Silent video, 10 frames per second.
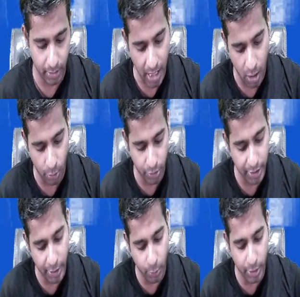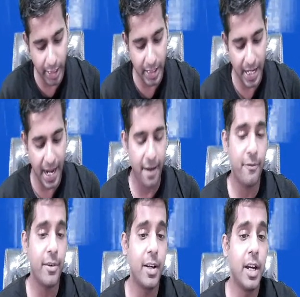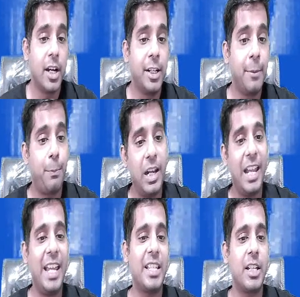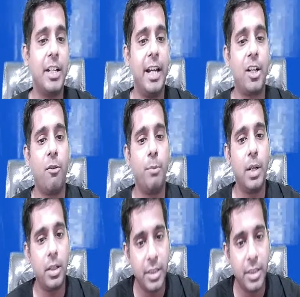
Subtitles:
Now the due date have replaced the date of bill.